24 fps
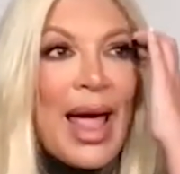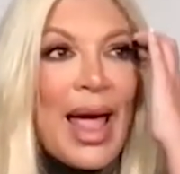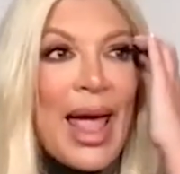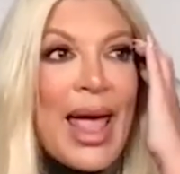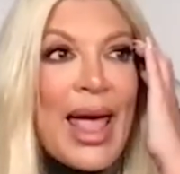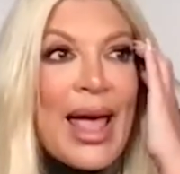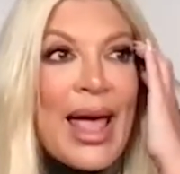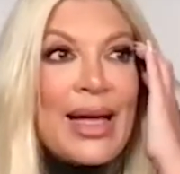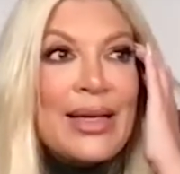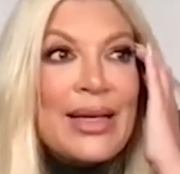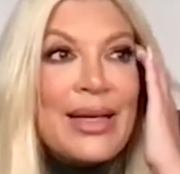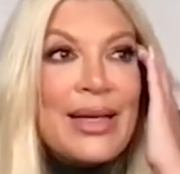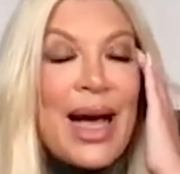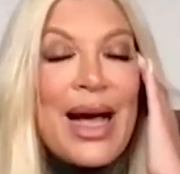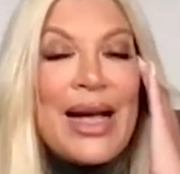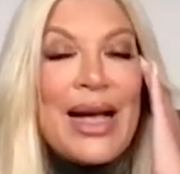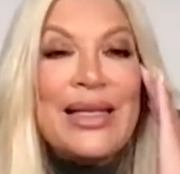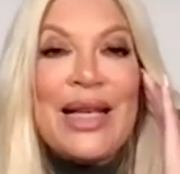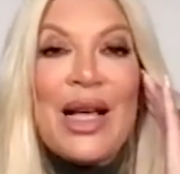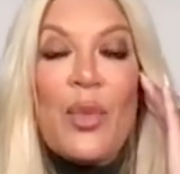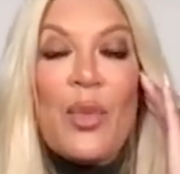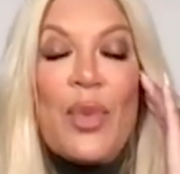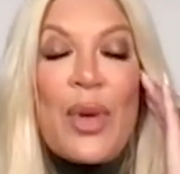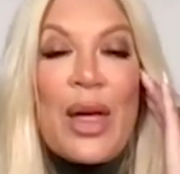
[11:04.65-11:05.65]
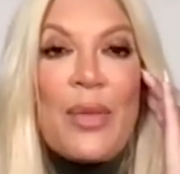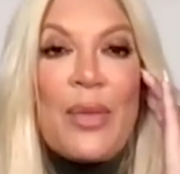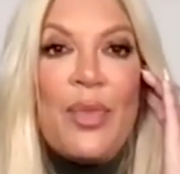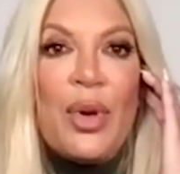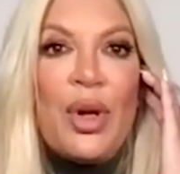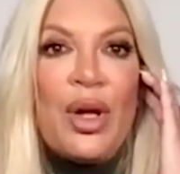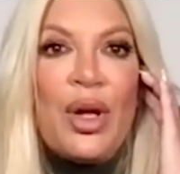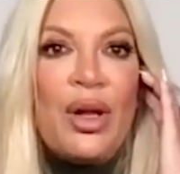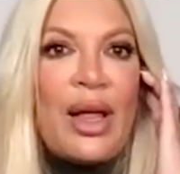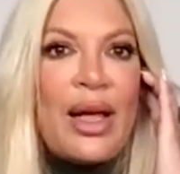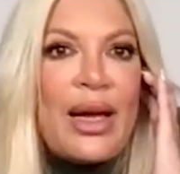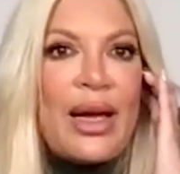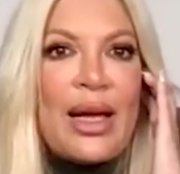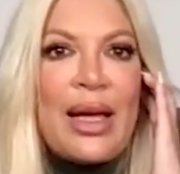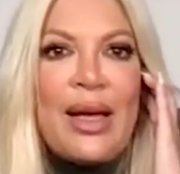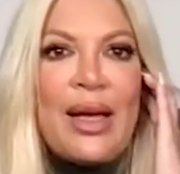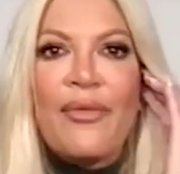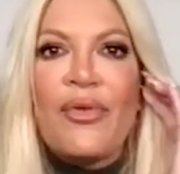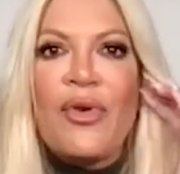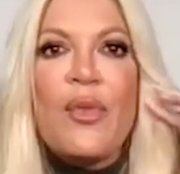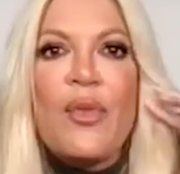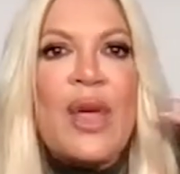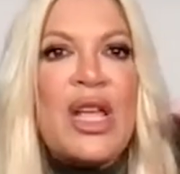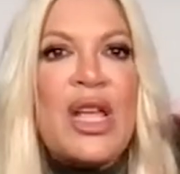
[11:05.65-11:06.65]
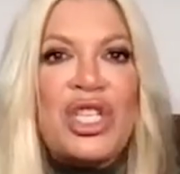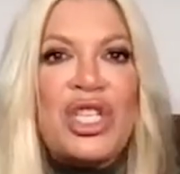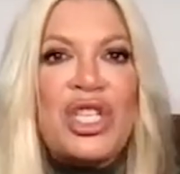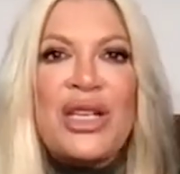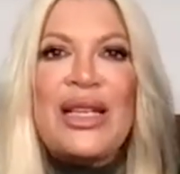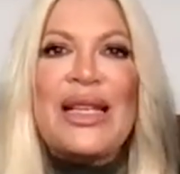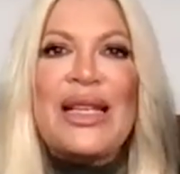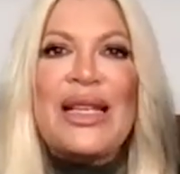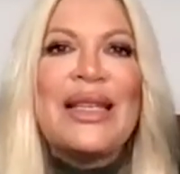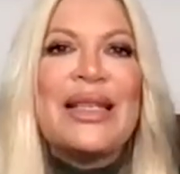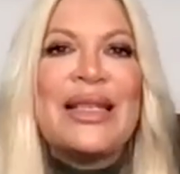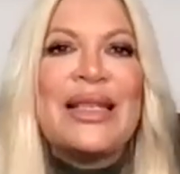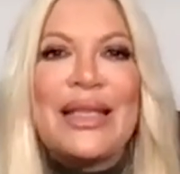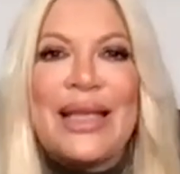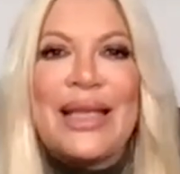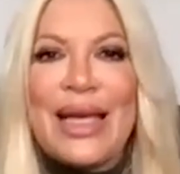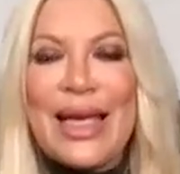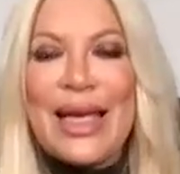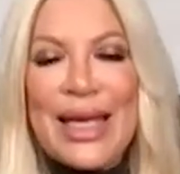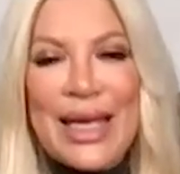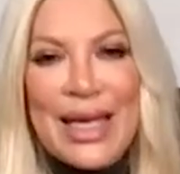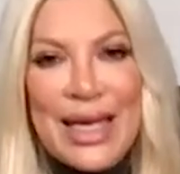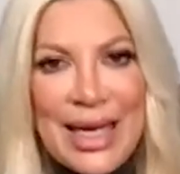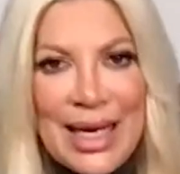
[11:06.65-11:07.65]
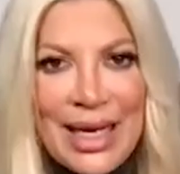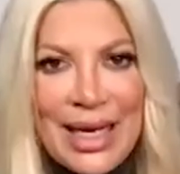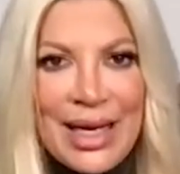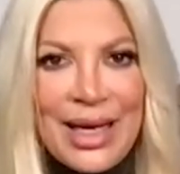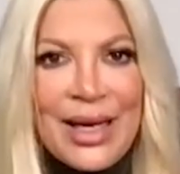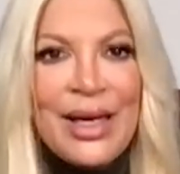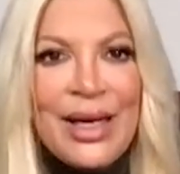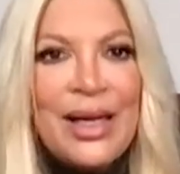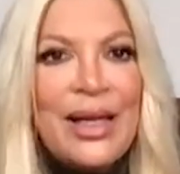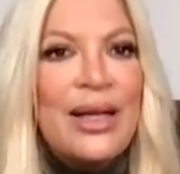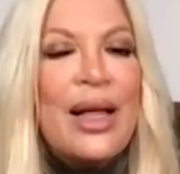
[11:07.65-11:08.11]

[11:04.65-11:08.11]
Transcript: And I tell people like information is key.